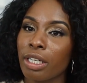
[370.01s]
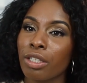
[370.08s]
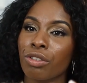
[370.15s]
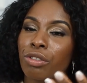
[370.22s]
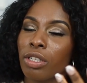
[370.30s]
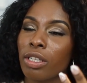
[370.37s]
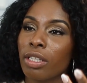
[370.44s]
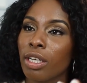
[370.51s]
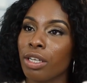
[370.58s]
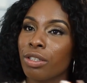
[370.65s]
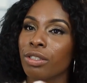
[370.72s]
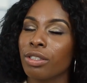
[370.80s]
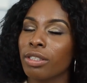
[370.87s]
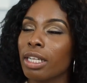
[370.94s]
interested in
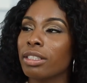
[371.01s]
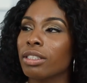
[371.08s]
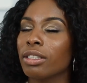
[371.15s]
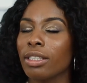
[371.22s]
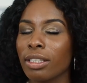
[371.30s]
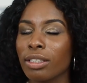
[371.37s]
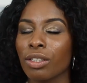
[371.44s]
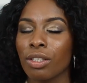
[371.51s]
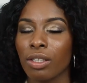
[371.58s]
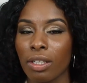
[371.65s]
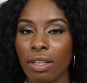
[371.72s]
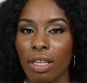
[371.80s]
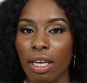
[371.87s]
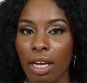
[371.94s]
letters, that's a
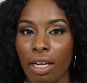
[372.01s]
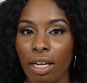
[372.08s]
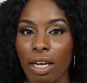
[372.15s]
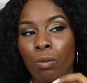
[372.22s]
good thing.